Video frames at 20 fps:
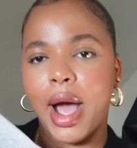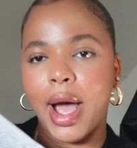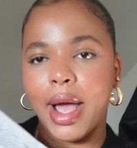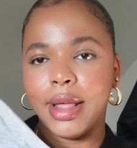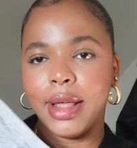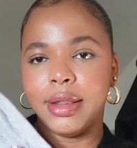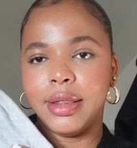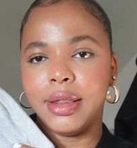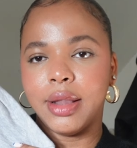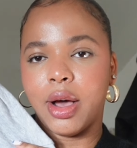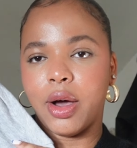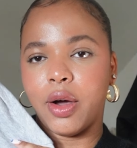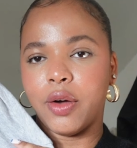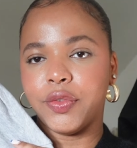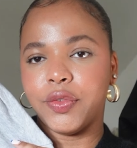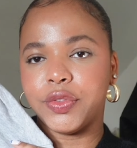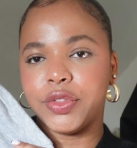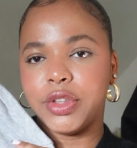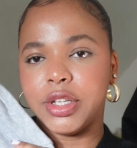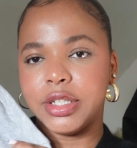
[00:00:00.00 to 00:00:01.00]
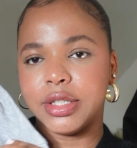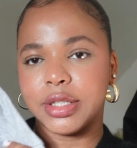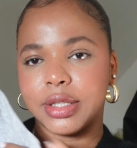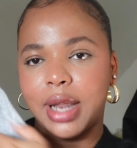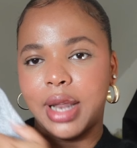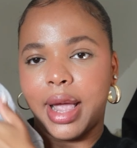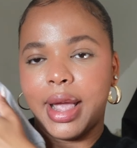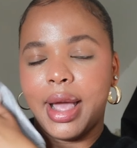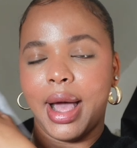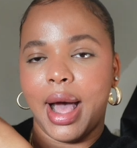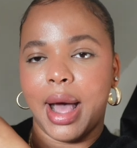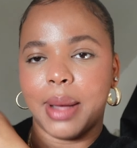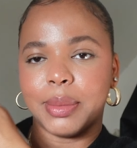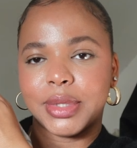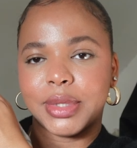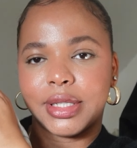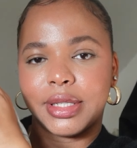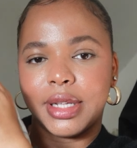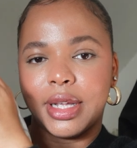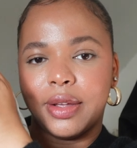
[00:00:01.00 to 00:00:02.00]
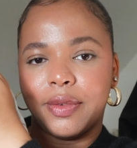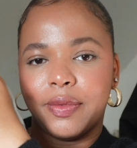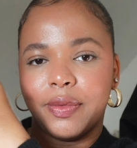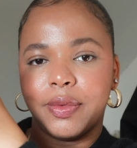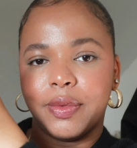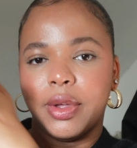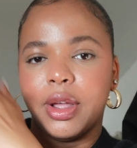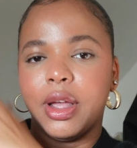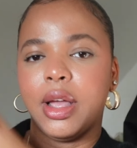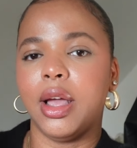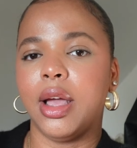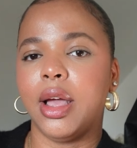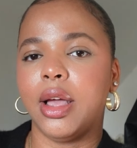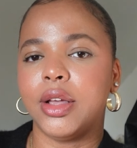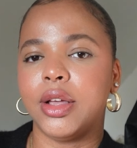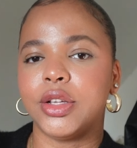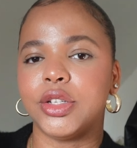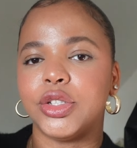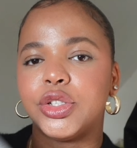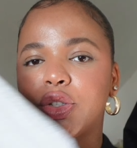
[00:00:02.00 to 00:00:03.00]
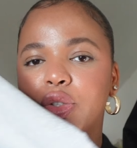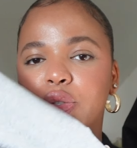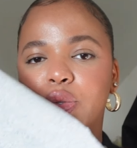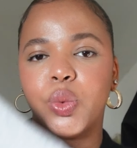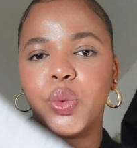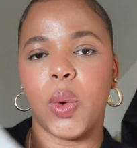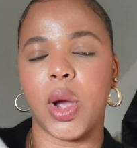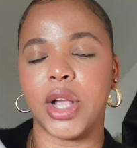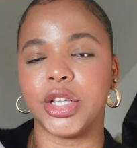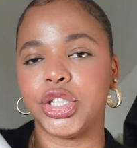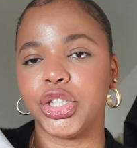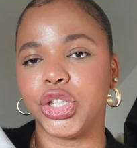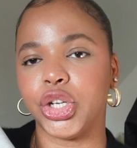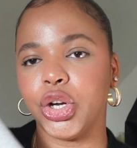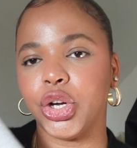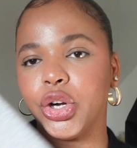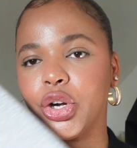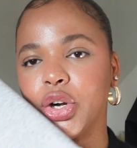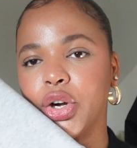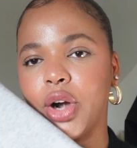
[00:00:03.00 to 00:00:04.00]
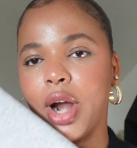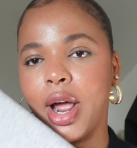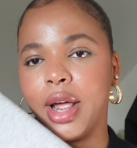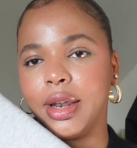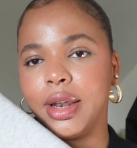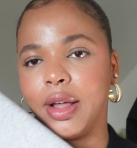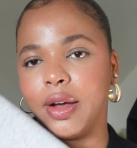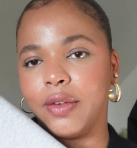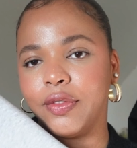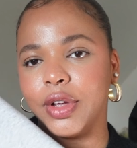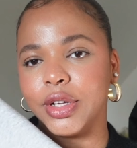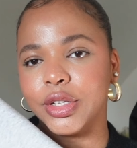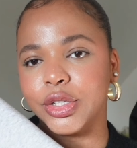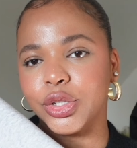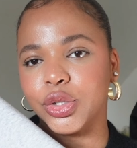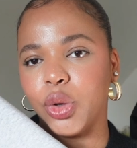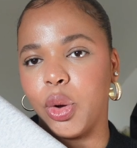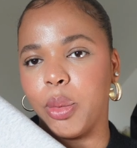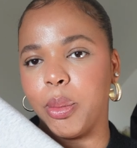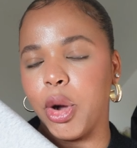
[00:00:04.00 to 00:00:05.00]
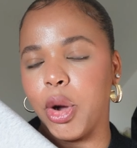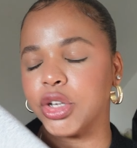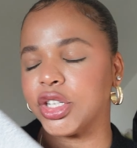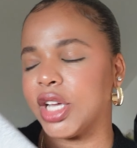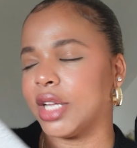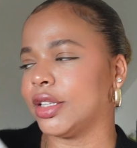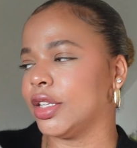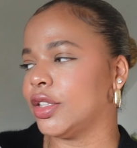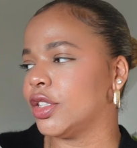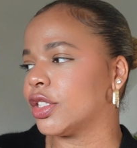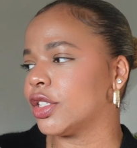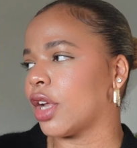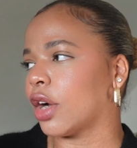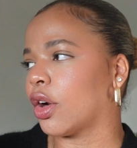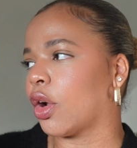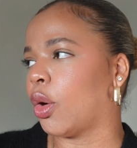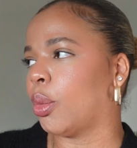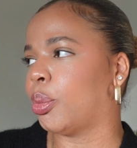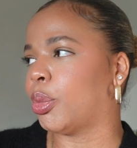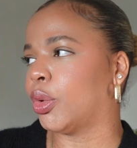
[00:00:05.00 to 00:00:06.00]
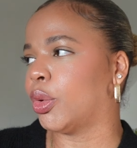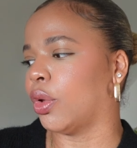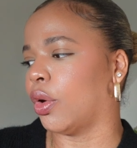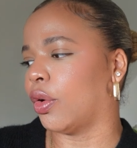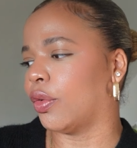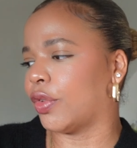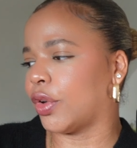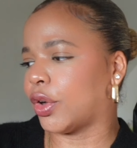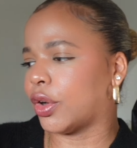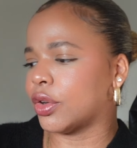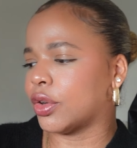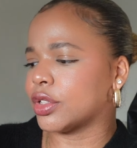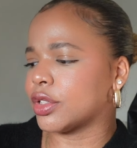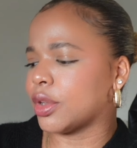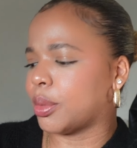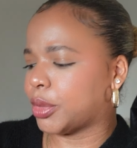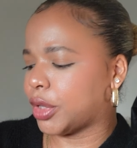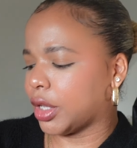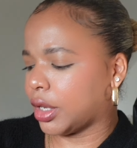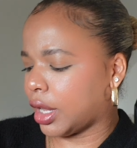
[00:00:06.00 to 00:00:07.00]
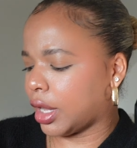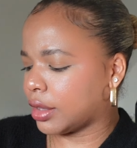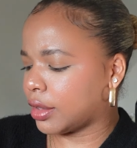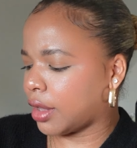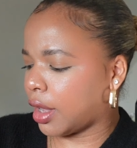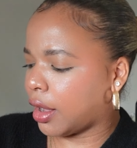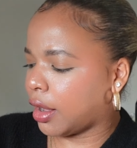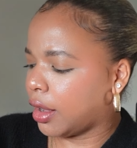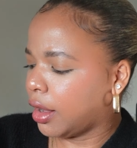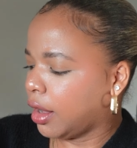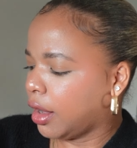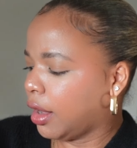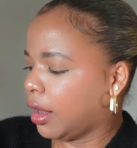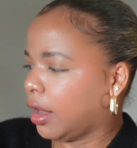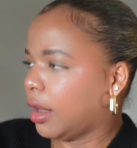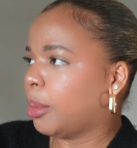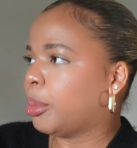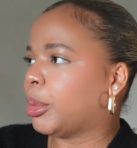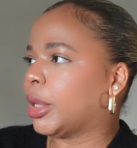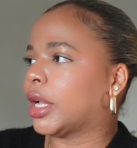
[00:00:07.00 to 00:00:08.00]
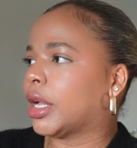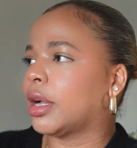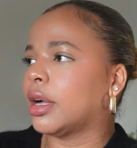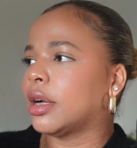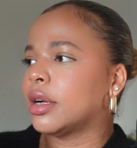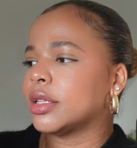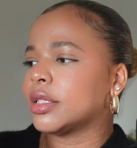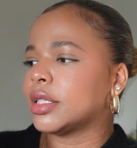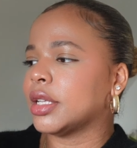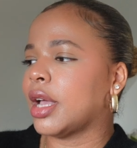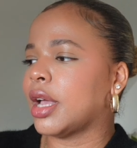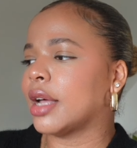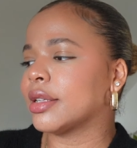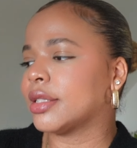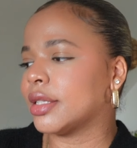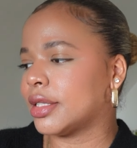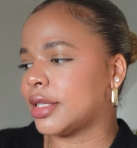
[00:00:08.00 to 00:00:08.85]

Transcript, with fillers: I love this like half zip sweatshirt. I love it so much. I think these are called pullover or something like that because it has a